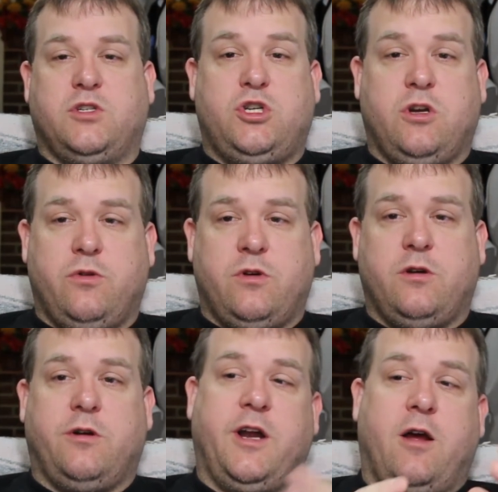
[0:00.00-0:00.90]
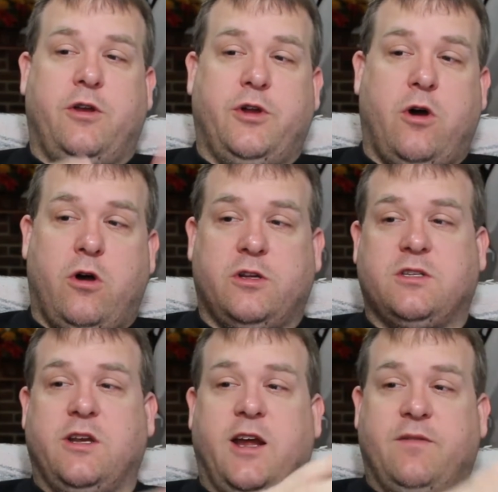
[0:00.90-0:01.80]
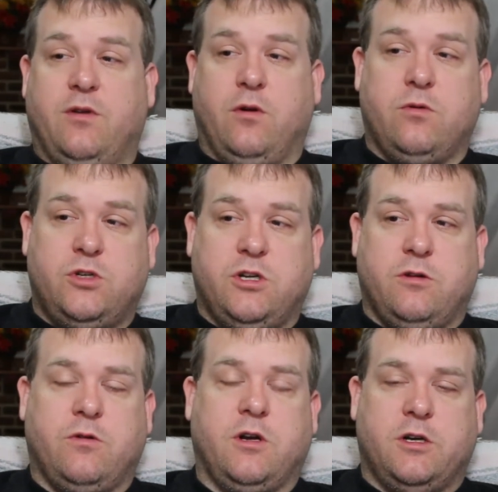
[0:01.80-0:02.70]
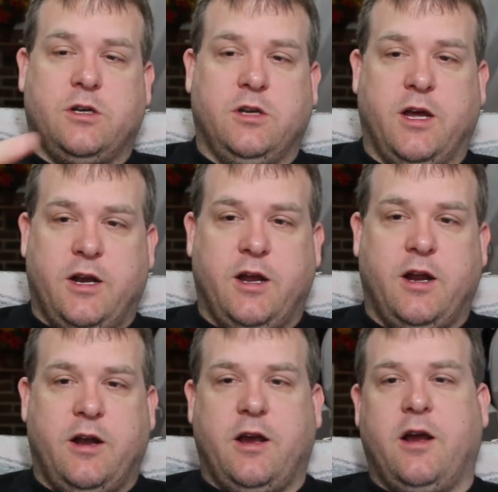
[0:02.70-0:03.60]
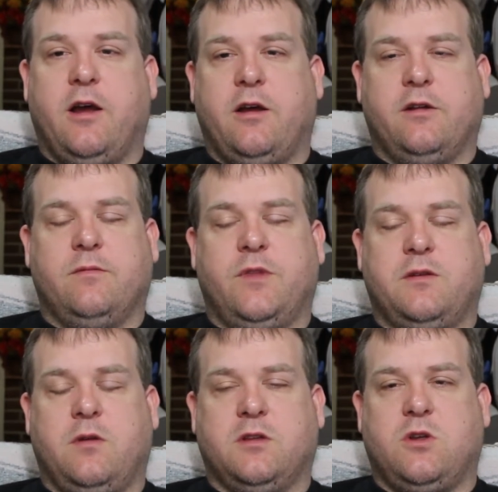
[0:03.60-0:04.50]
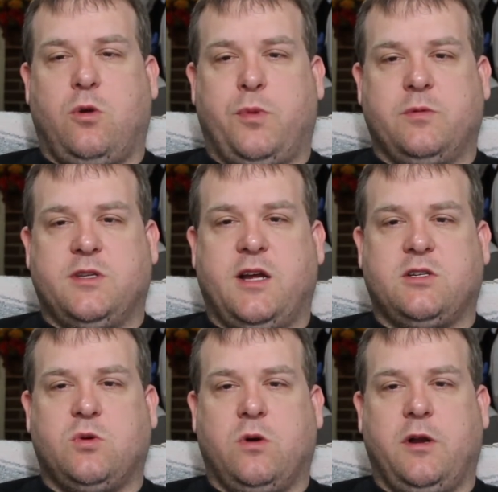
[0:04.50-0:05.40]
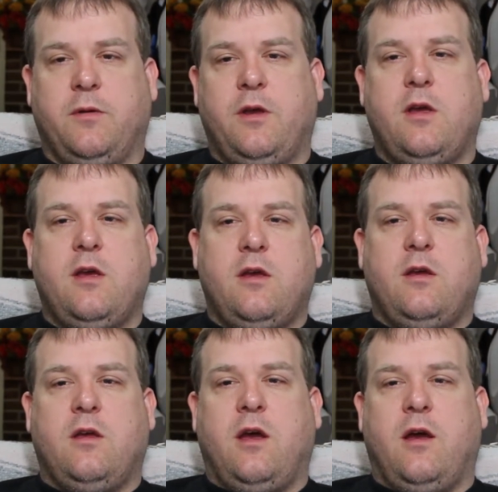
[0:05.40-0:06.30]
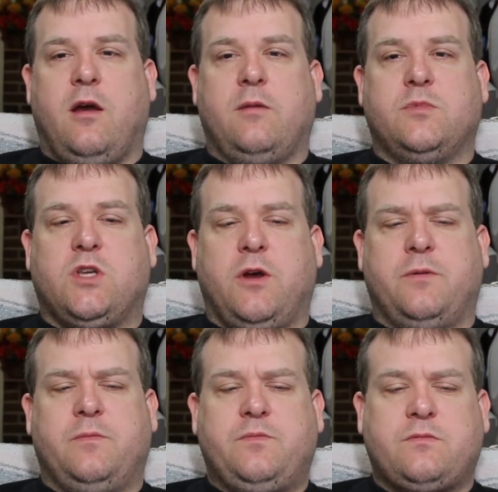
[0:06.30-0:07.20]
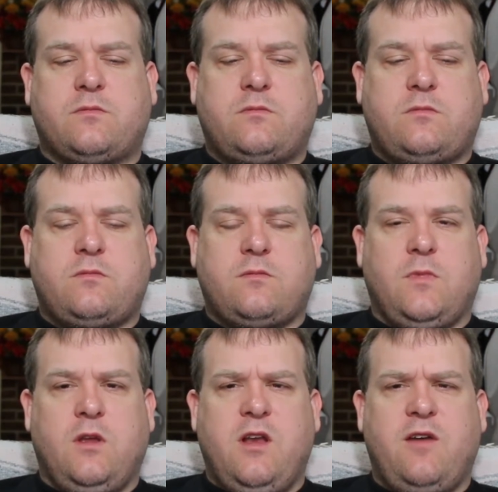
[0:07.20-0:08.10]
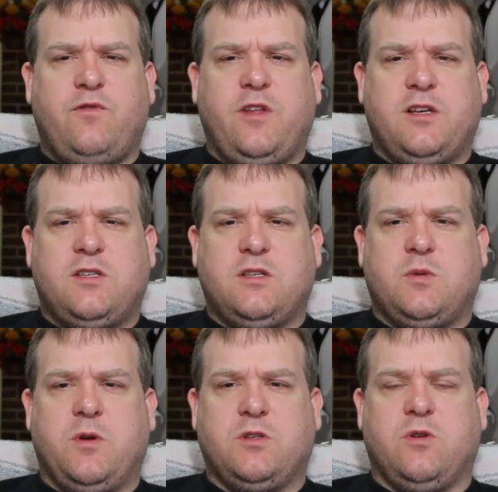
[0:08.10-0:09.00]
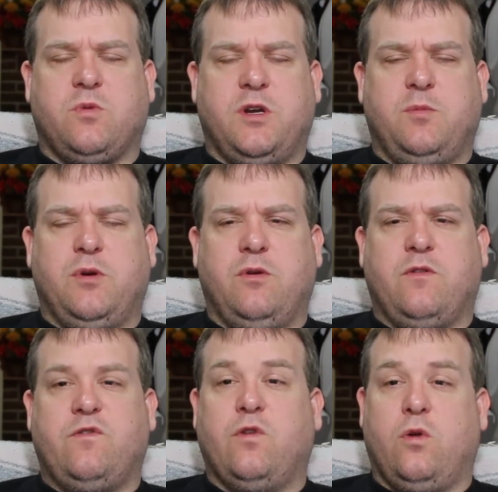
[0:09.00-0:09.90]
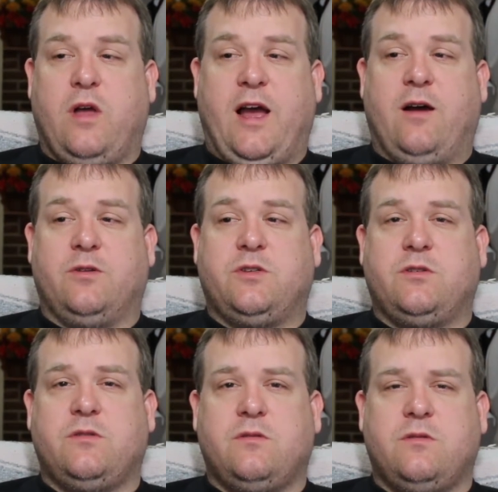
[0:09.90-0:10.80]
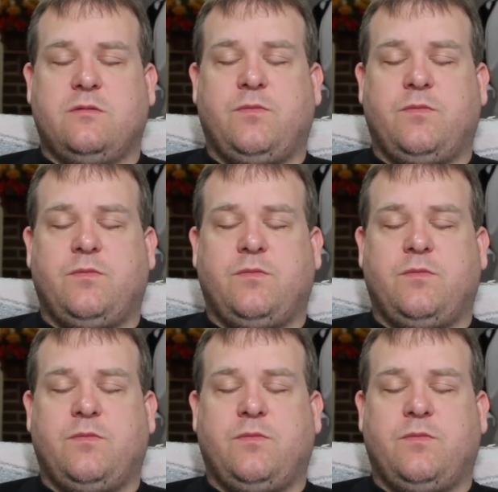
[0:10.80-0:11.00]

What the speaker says: as children are now adults and have their own children and da da da da, and that's the whole purpose of that story. So Netflix is supposed to reboot Full House,